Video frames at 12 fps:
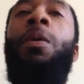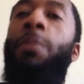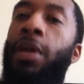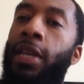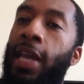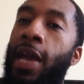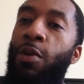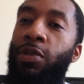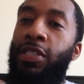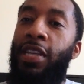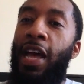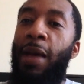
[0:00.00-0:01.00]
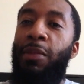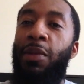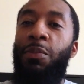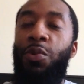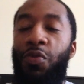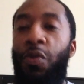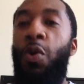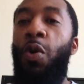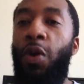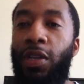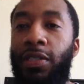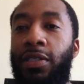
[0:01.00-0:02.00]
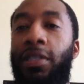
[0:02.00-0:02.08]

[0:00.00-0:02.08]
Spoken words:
But now it's time to move on.